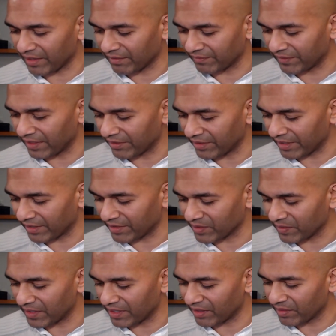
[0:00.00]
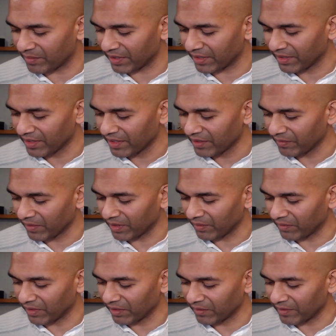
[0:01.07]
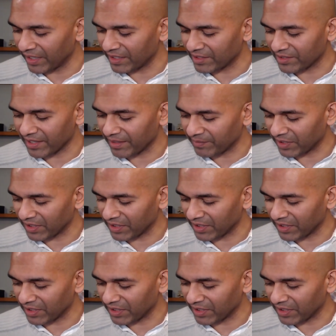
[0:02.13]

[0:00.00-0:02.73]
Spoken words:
I'll figure it out as we go, but we'll arrange that.